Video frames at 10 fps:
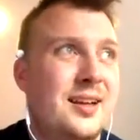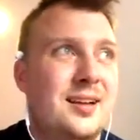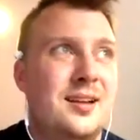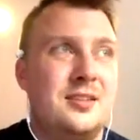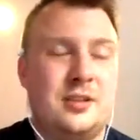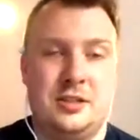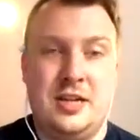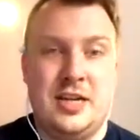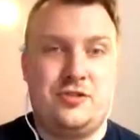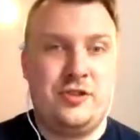So it's
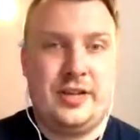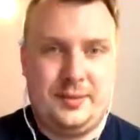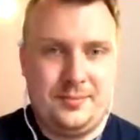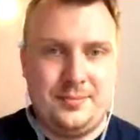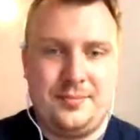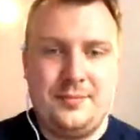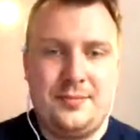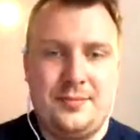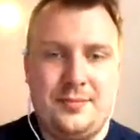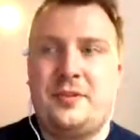literally
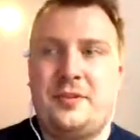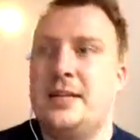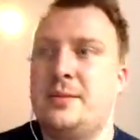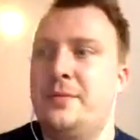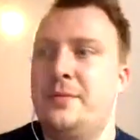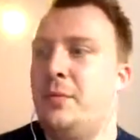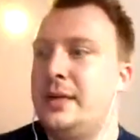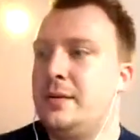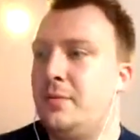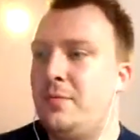days before
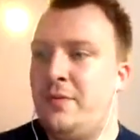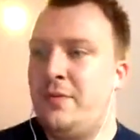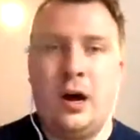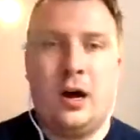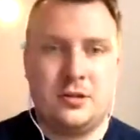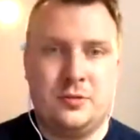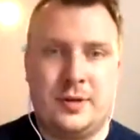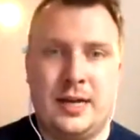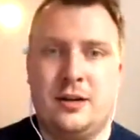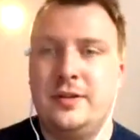Arsenal kick
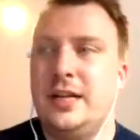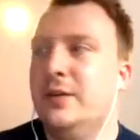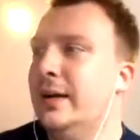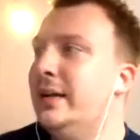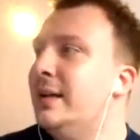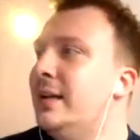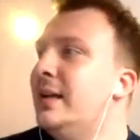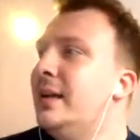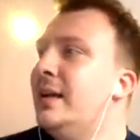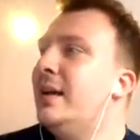off anyway.
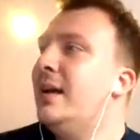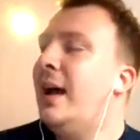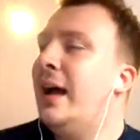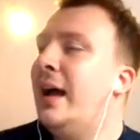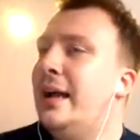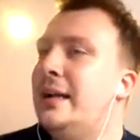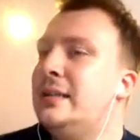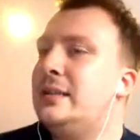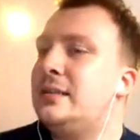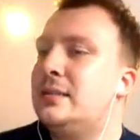And
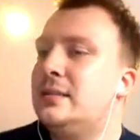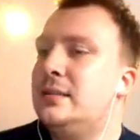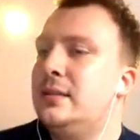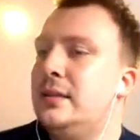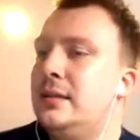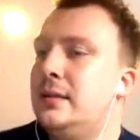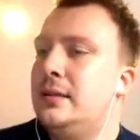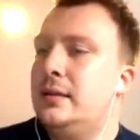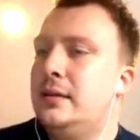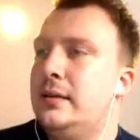
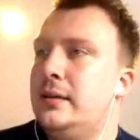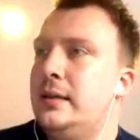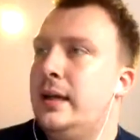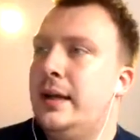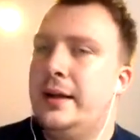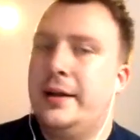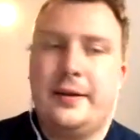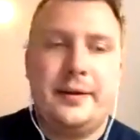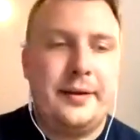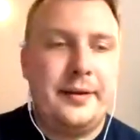yeah,
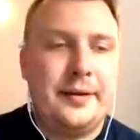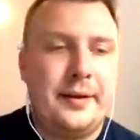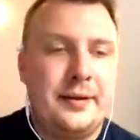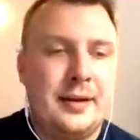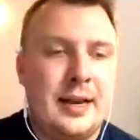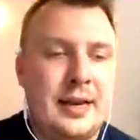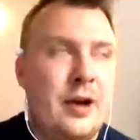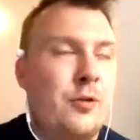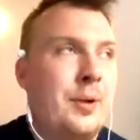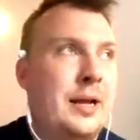that'll
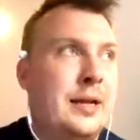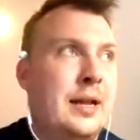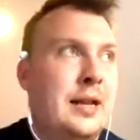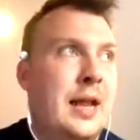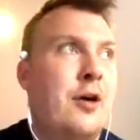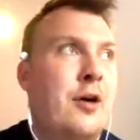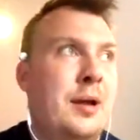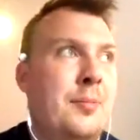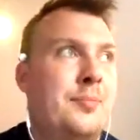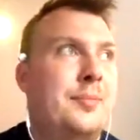be an
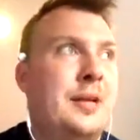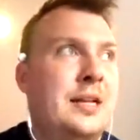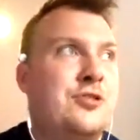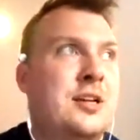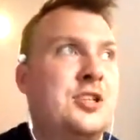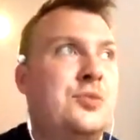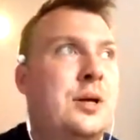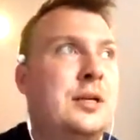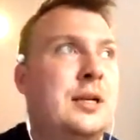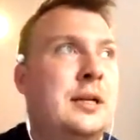interesting one
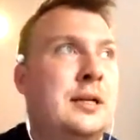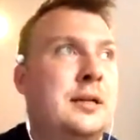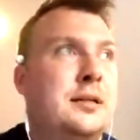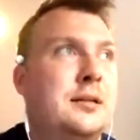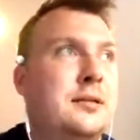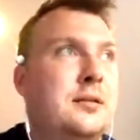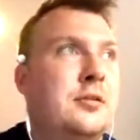to look